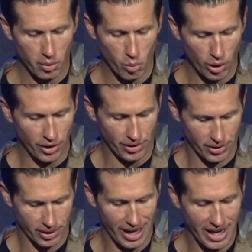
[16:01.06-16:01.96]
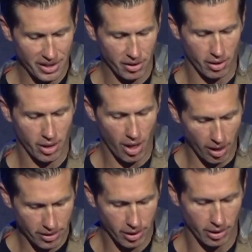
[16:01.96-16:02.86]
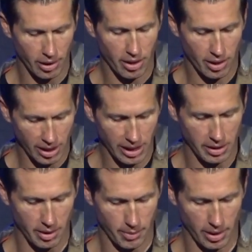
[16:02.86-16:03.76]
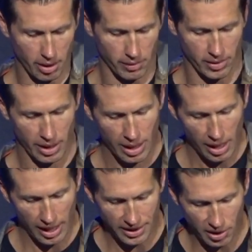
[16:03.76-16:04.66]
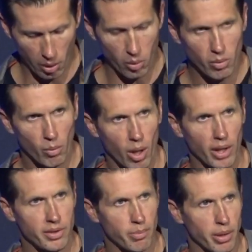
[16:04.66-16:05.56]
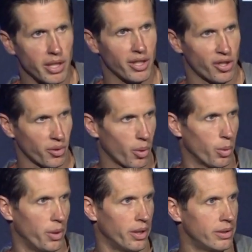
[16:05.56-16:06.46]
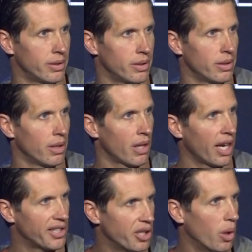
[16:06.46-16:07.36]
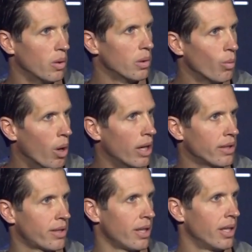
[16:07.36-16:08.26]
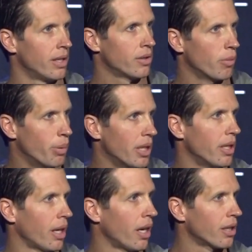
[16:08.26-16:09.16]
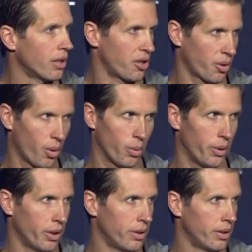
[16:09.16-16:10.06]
their worst, eights are constantly thinking to themselves, I don't want to be controlled. I don't want to be controlled.